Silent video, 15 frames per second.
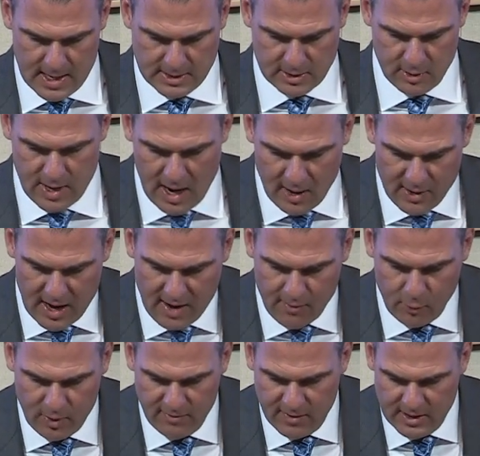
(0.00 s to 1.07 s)
So now
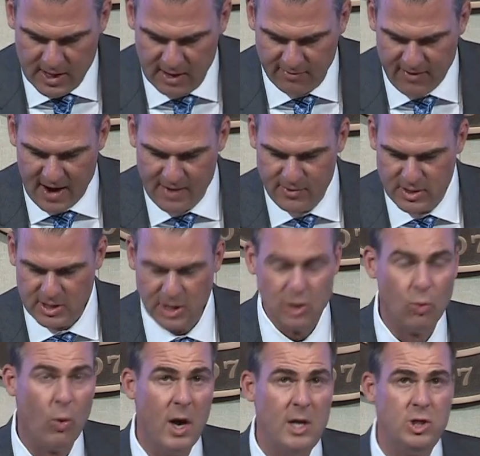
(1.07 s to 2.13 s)
that we've identified the
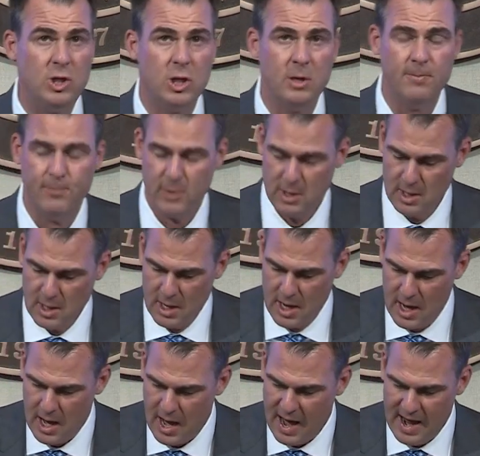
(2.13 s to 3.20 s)
situation,
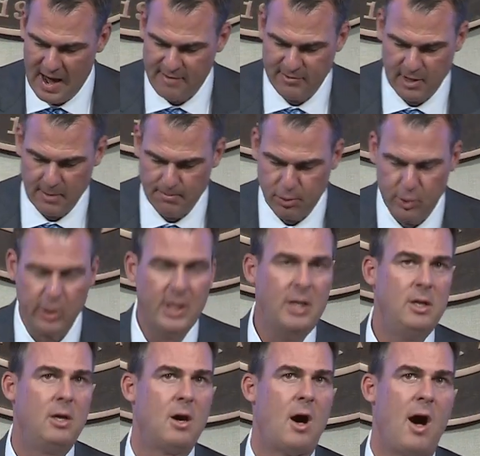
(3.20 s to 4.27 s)
I have
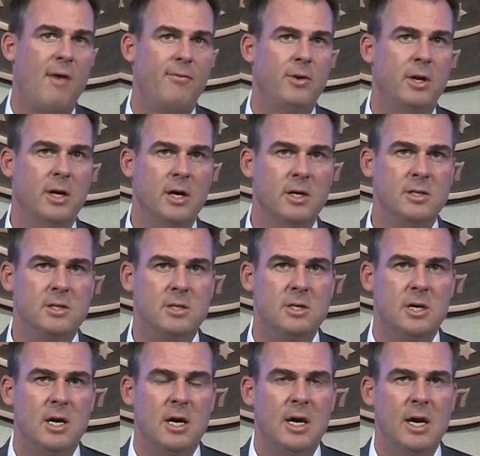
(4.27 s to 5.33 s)
complete
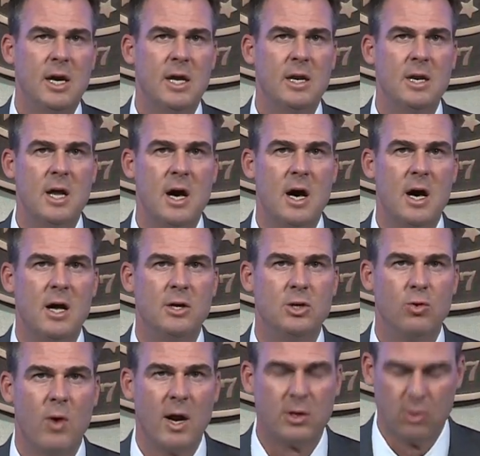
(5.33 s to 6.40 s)
confidence in
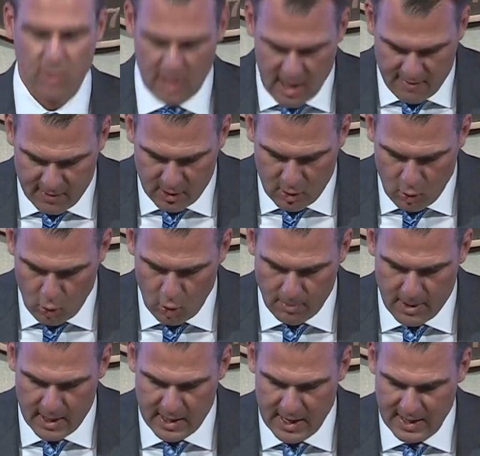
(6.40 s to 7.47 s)
Director Kevin
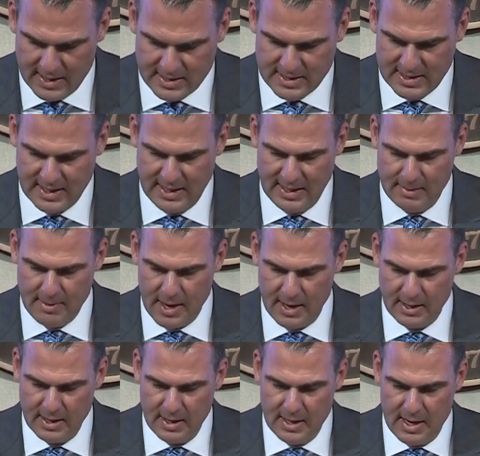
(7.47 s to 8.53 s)
Corbett and his team
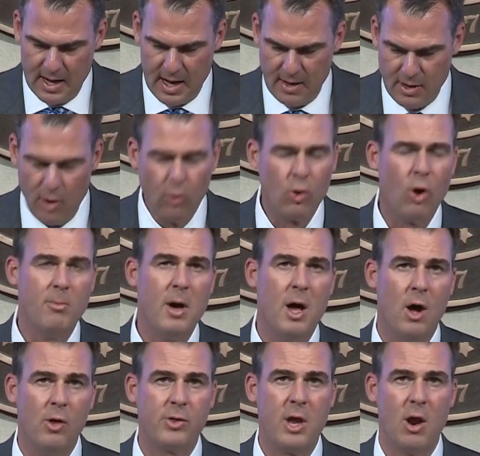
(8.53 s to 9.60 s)
at the Oklahoma
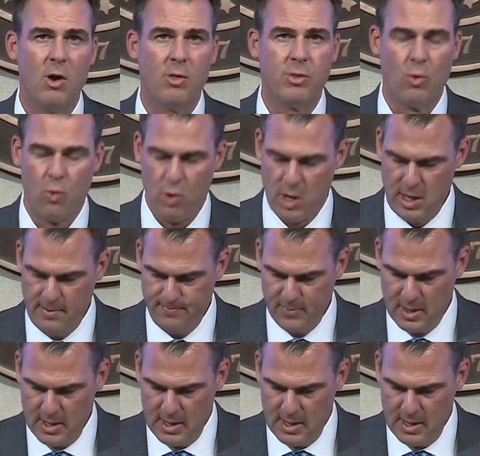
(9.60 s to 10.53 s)
Healthcare Authority